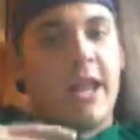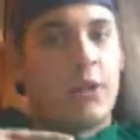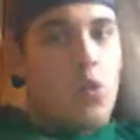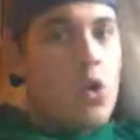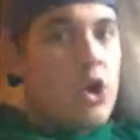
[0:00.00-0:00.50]

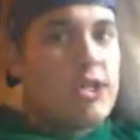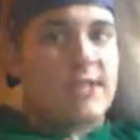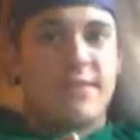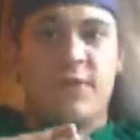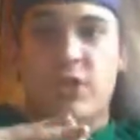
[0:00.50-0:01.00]
in the
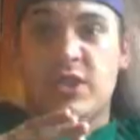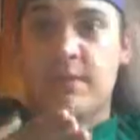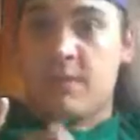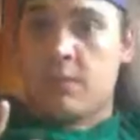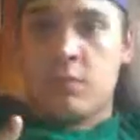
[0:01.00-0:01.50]
works for
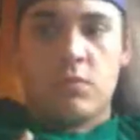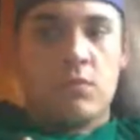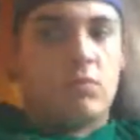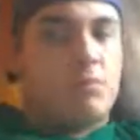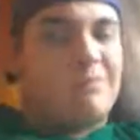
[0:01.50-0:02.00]
some
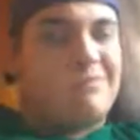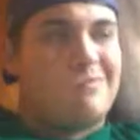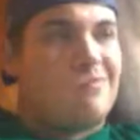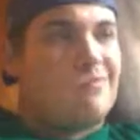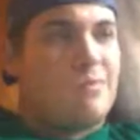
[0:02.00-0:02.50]

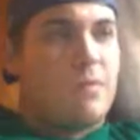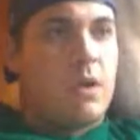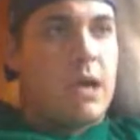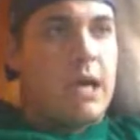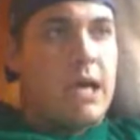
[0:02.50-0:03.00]

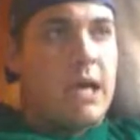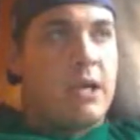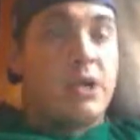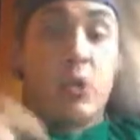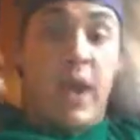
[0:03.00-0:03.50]

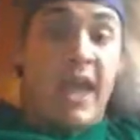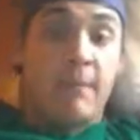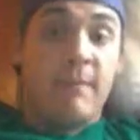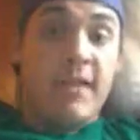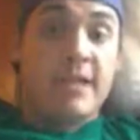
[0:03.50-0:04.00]
new
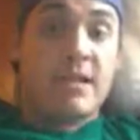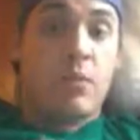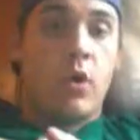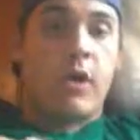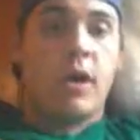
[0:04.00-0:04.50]
AMVs
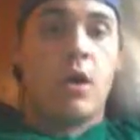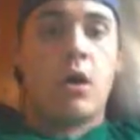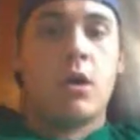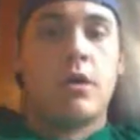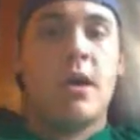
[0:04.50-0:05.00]
I'm working
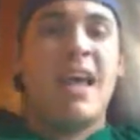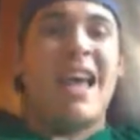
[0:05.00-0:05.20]
on.